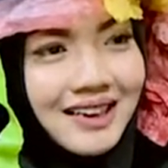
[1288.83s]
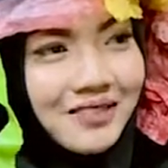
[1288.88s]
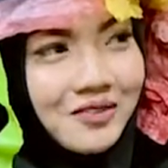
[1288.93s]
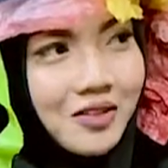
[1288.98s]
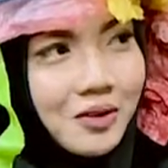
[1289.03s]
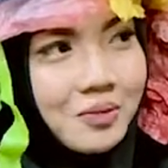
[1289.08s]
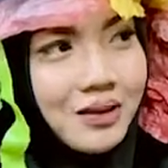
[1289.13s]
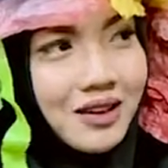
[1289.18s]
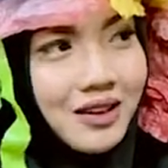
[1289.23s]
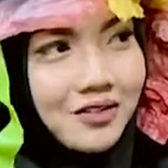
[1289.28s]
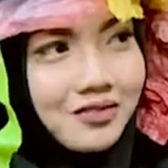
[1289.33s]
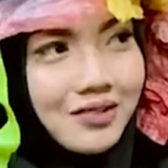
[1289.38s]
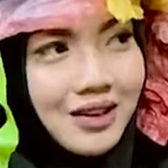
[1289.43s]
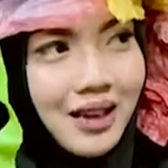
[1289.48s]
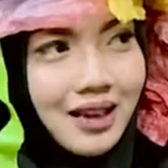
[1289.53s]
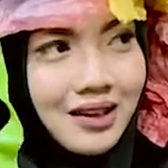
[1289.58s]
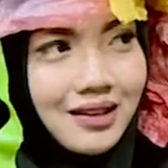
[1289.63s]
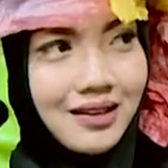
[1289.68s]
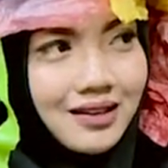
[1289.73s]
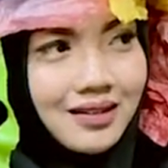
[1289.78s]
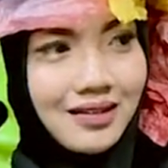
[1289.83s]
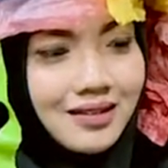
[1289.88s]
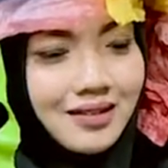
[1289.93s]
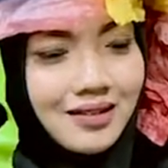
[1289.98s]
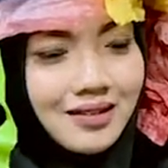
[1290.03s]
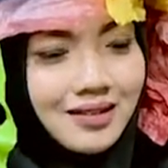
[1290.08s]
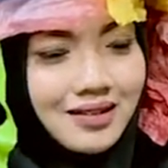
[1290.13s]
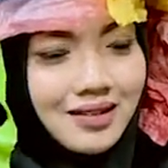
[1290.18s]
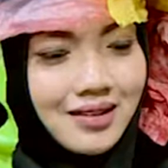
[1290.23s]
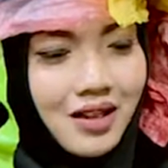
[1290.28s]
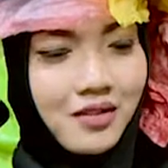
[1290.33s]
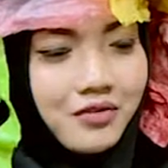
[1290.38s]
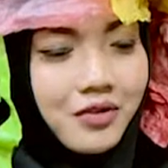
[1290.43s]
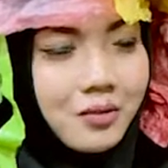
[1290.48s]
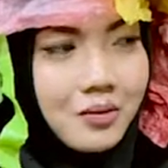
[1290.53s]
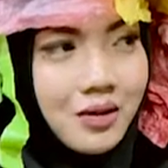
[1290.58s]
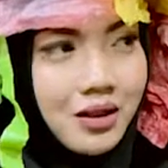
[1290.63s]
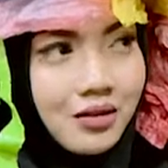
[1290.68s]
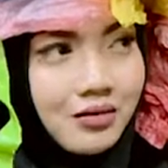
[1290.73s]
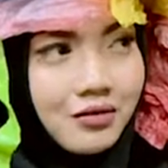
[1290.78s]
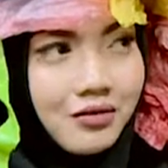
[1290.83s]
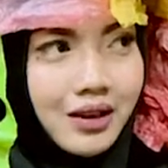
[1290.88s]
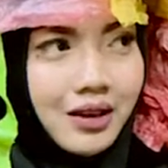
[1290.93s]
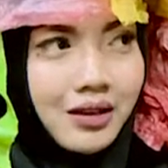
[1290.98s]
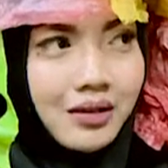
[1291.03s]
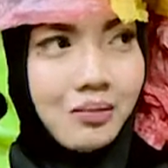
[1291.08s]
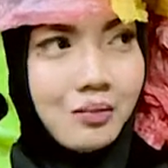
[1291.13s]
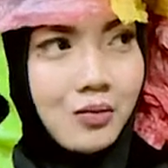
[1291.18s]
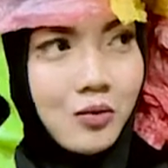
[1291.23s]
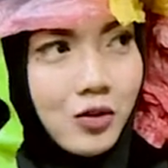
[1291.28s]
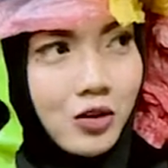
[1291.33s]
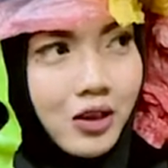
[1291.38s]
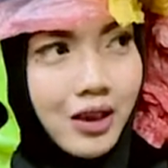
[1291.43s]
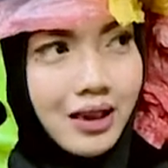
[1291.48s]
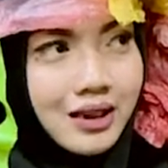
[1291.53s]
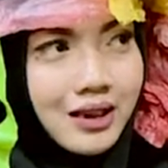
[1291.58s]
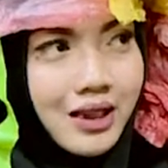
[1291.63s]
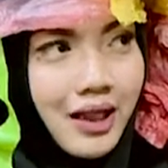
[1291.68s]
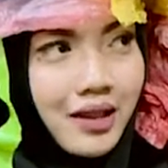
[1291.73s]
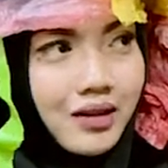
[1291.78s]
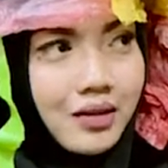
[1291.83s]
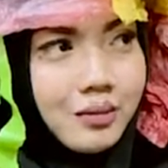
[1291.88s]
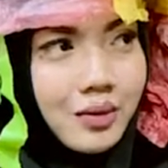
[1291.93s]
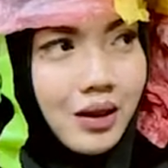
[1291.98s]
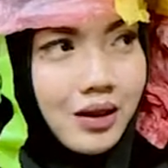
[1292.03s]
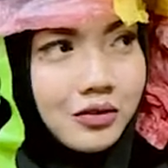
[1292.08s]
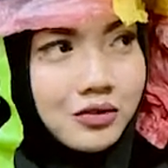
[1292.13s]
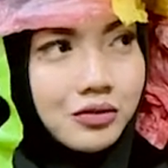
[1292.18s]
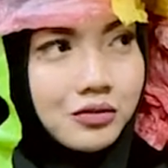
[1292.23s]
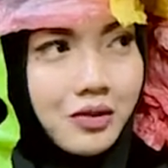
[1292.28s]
we believe that the government will more care about